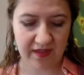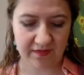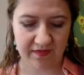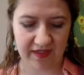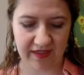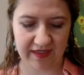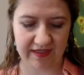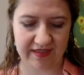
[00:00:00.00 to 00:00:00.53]

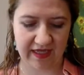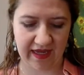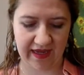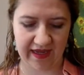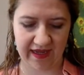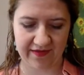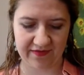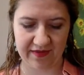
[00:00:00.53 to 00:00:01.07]
because I
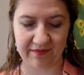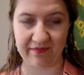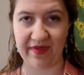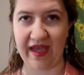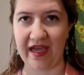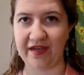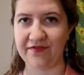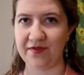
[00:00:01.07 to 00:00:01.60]
have them
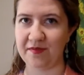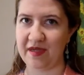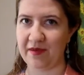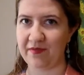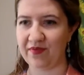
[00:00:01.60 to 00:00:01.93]
back from that